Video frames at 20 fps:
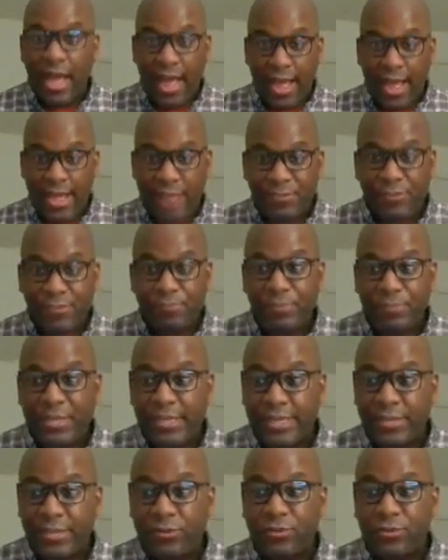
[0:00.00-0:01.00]
I am
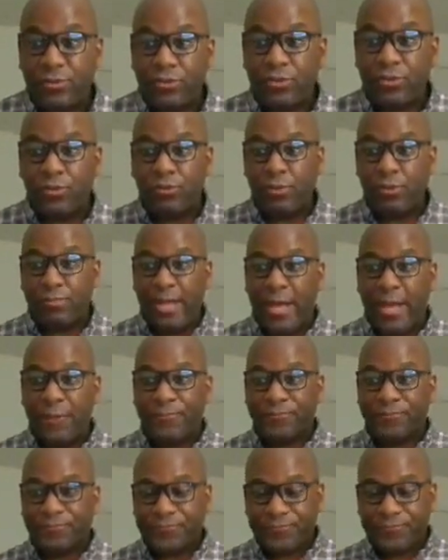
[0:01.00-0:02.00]
speaking to you
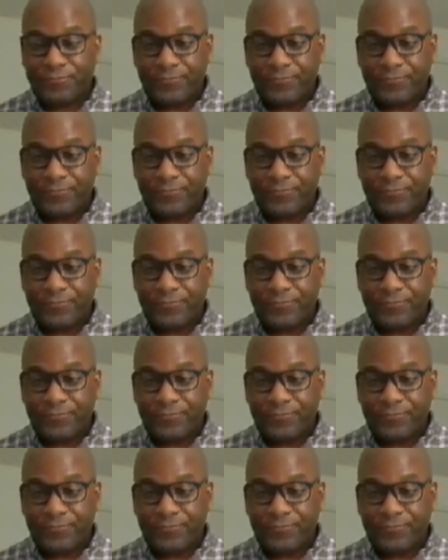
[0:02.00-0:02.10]
about.